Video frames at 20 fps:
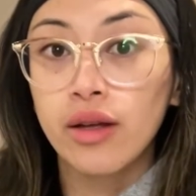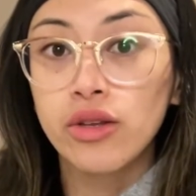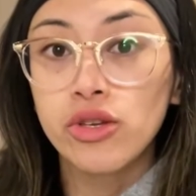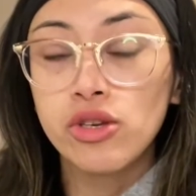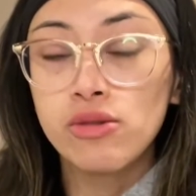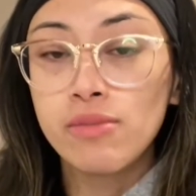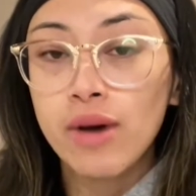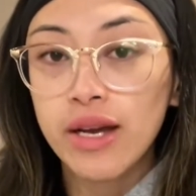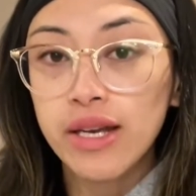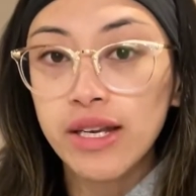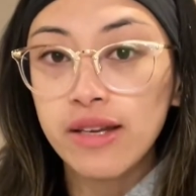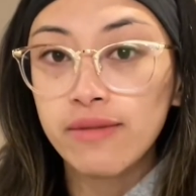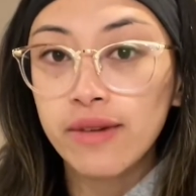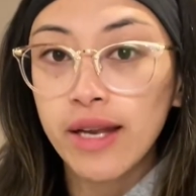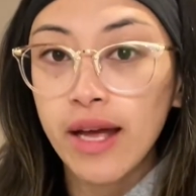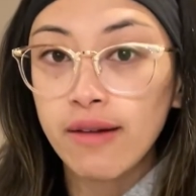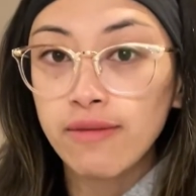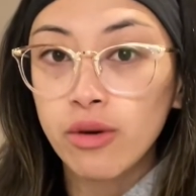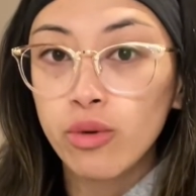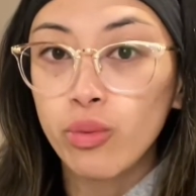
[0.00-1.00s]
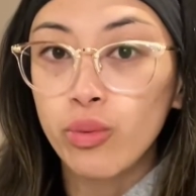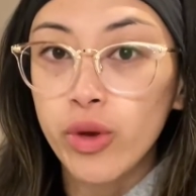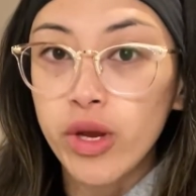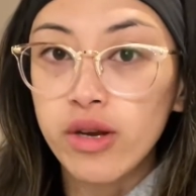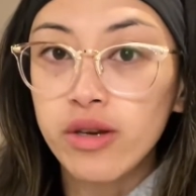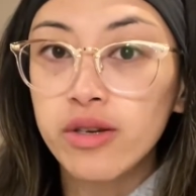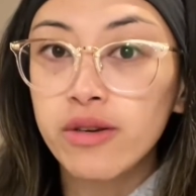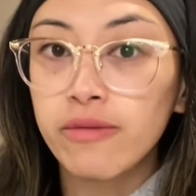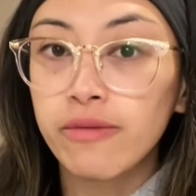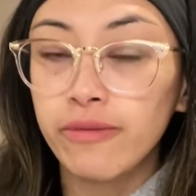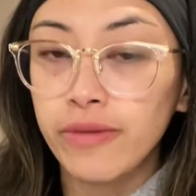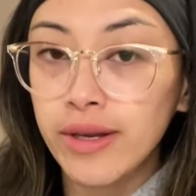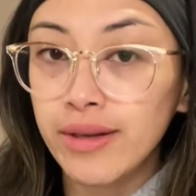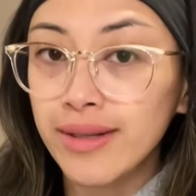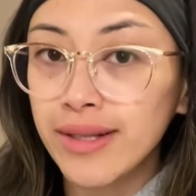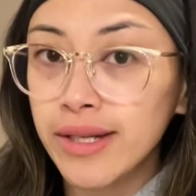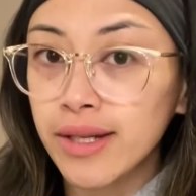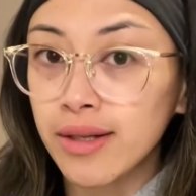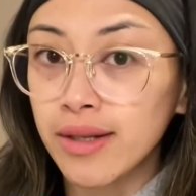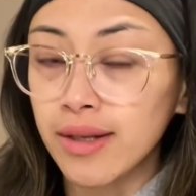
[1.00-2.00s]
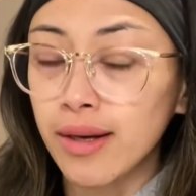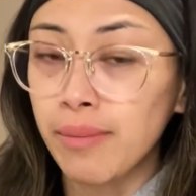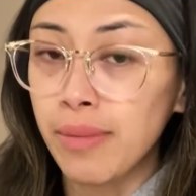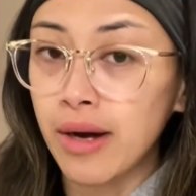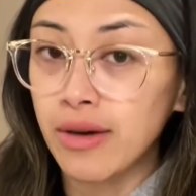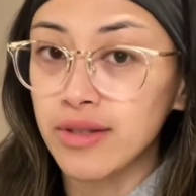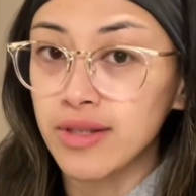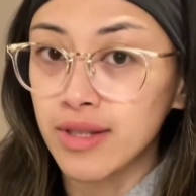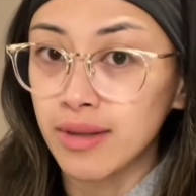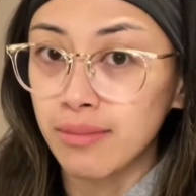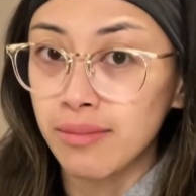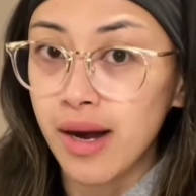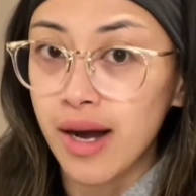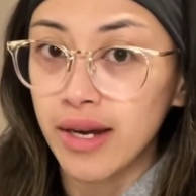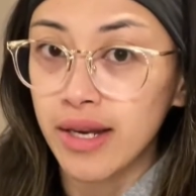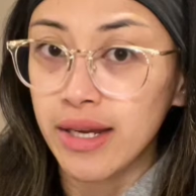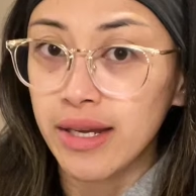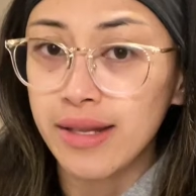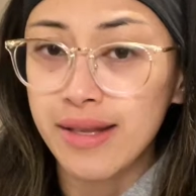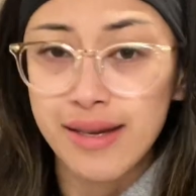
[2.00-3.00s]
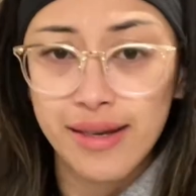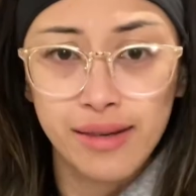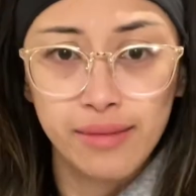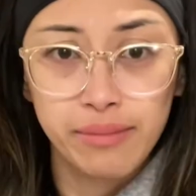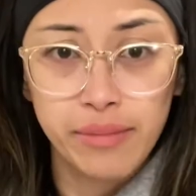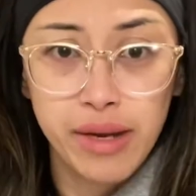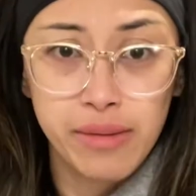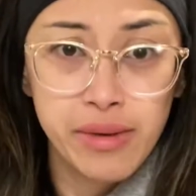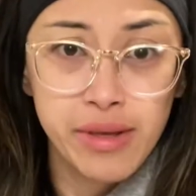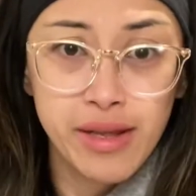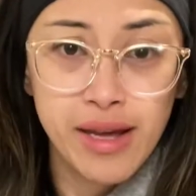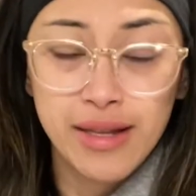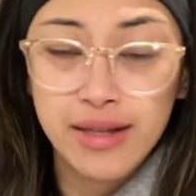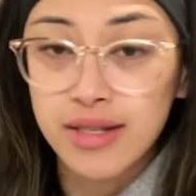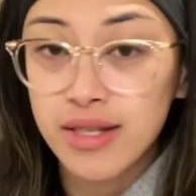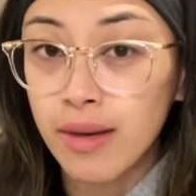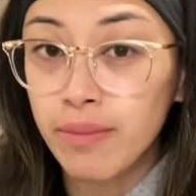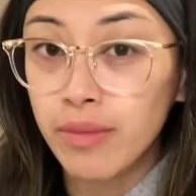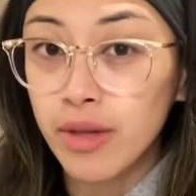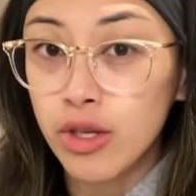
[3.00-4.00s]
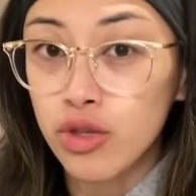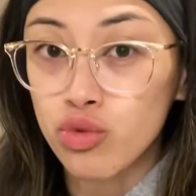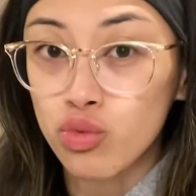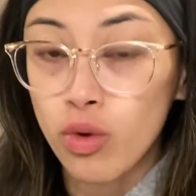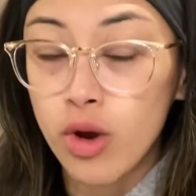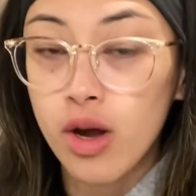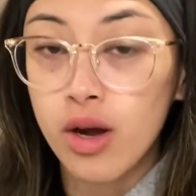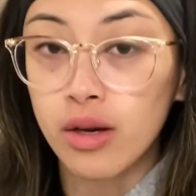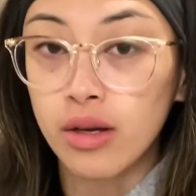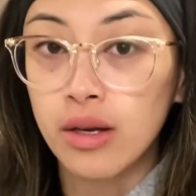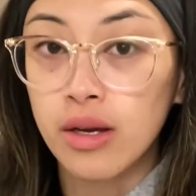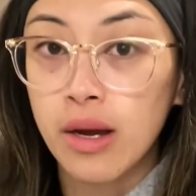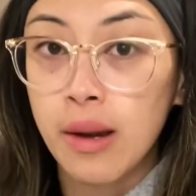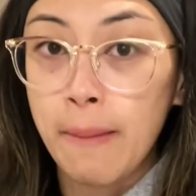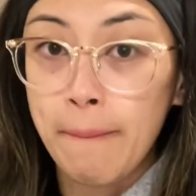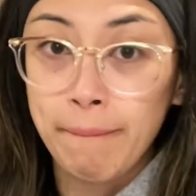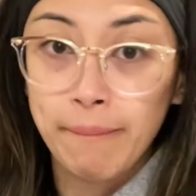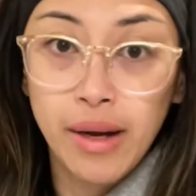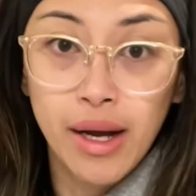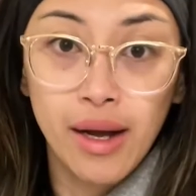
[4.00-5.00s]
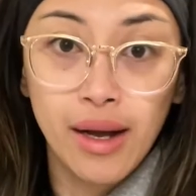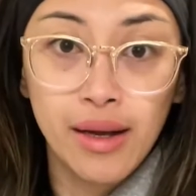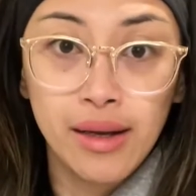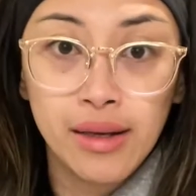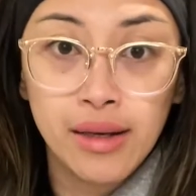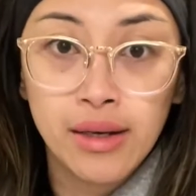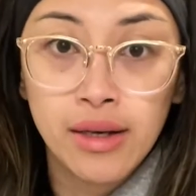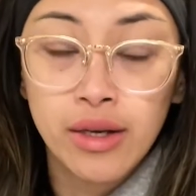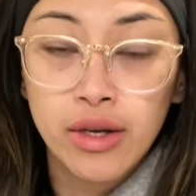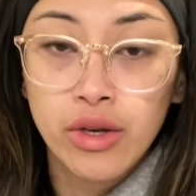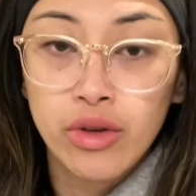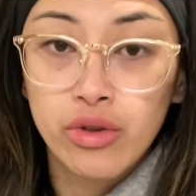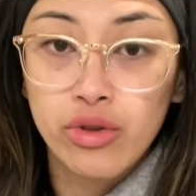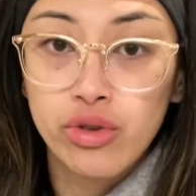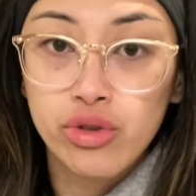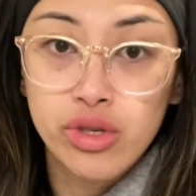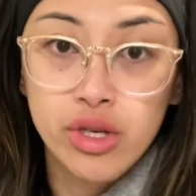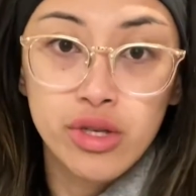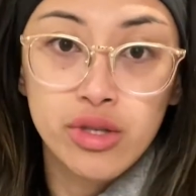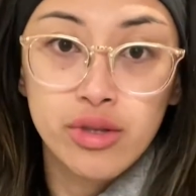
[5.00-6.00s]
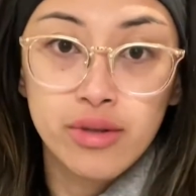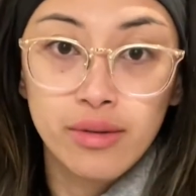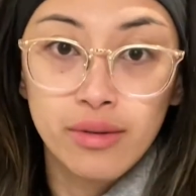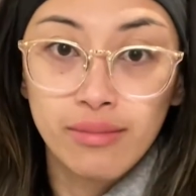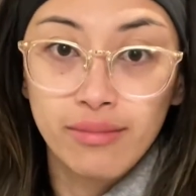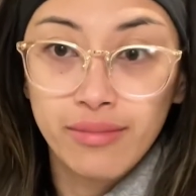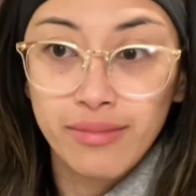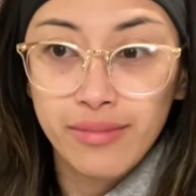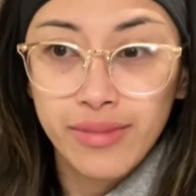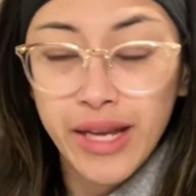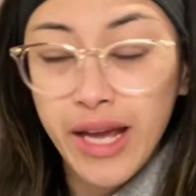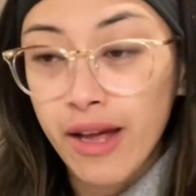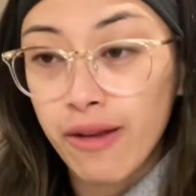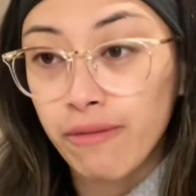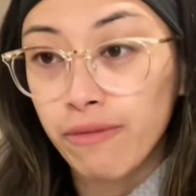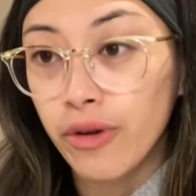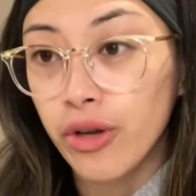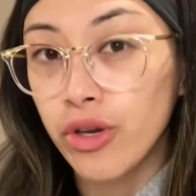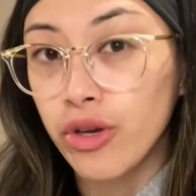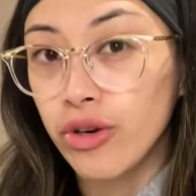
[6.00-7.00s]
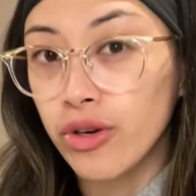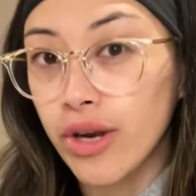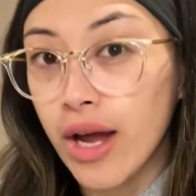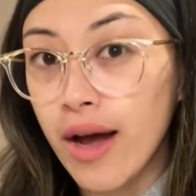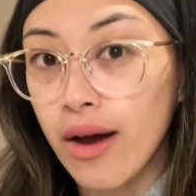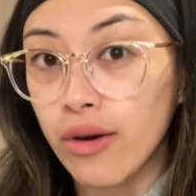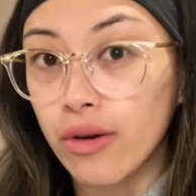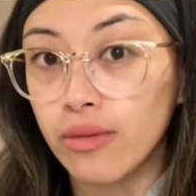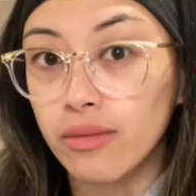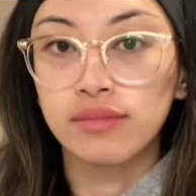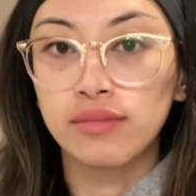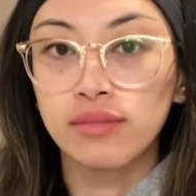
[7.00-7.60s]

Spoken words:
You might even have a weird feeling about somebody, maybe that something's wrong, but you just can't figure it out.